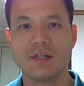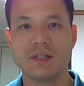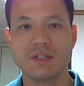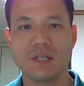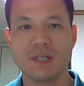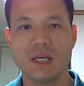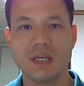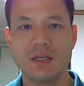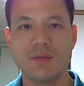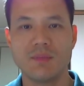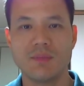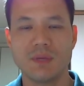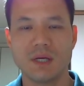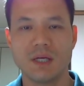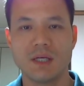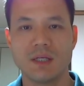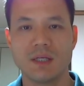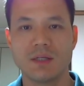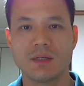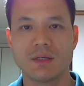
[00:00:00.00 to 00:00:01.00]
take
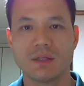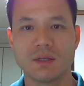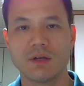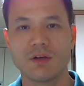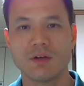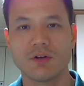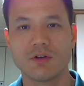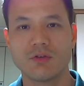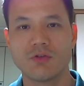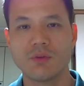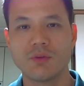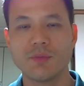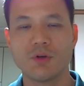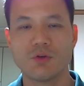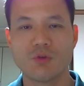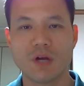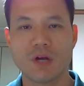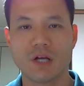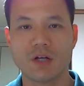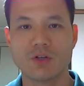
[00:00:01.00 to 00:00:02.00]
my criminal
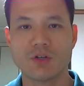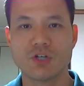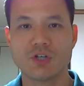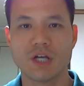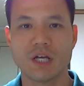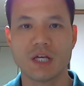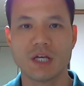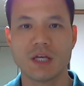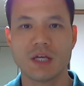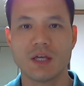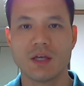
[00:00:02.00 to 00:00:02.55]
record check